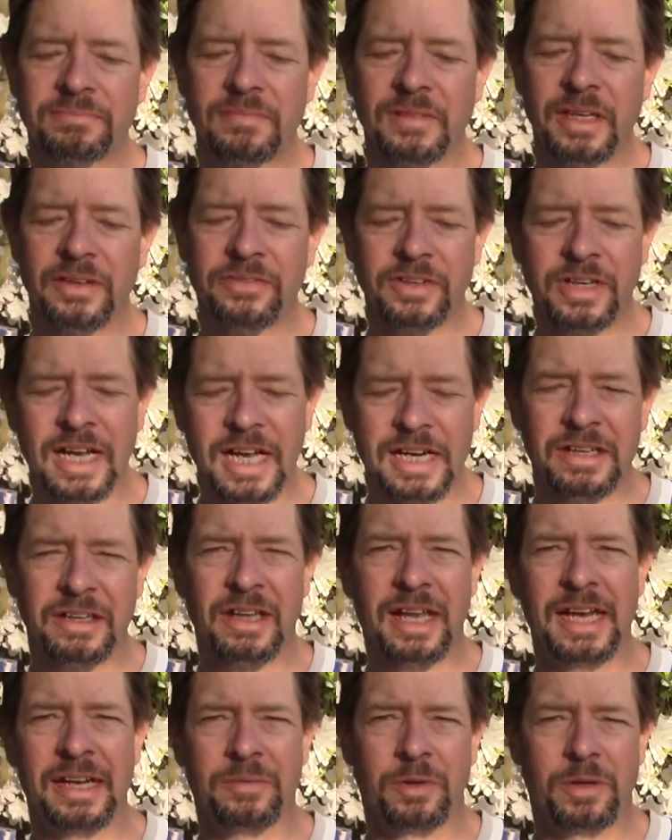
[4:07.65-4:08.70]
It's kind of
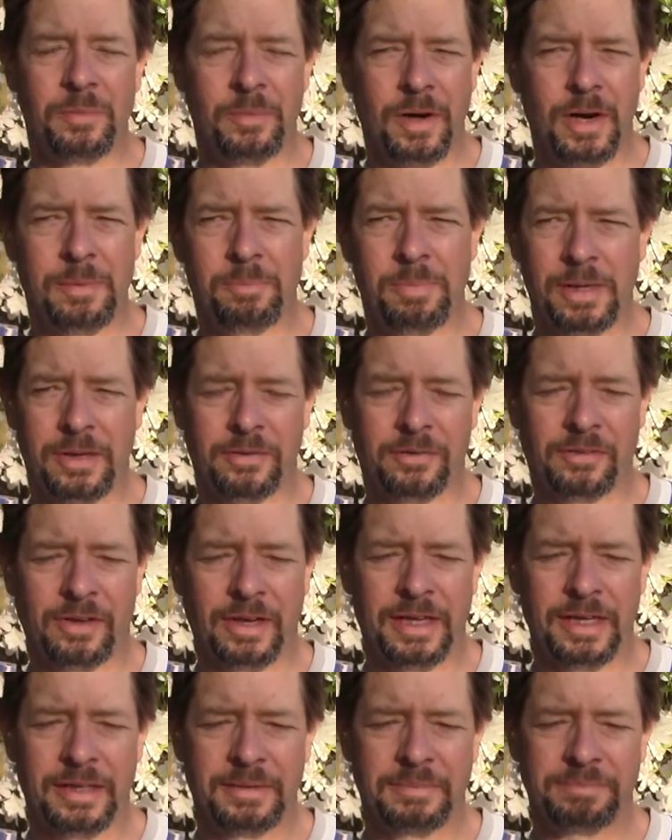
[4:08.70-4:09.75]
like what Great is
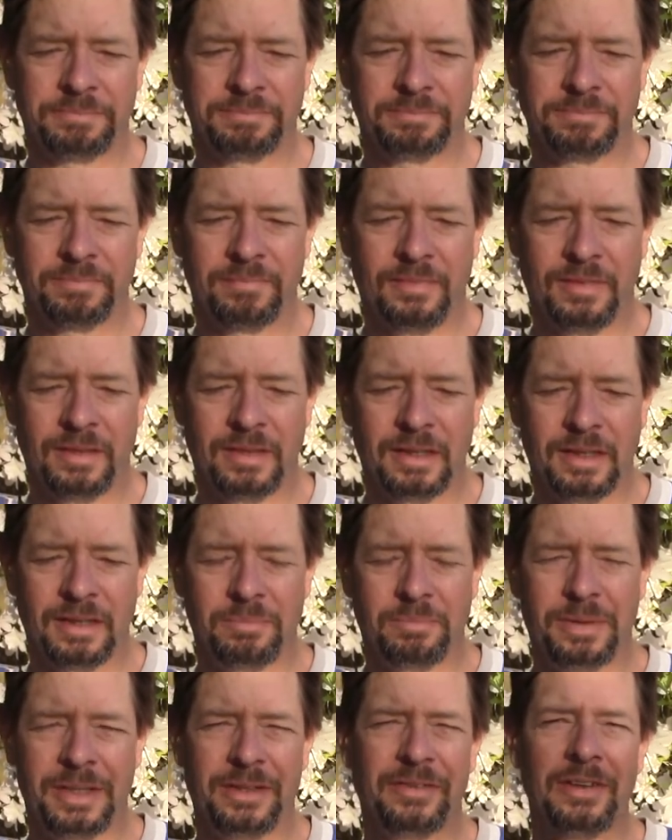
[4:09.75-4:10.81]
saying, it,
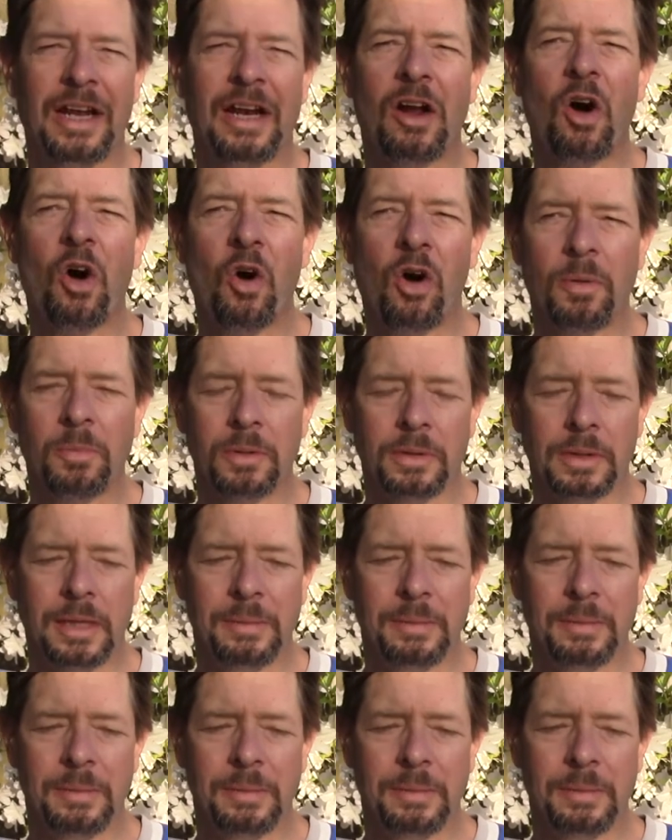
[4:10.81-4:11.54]
but it's not horrible.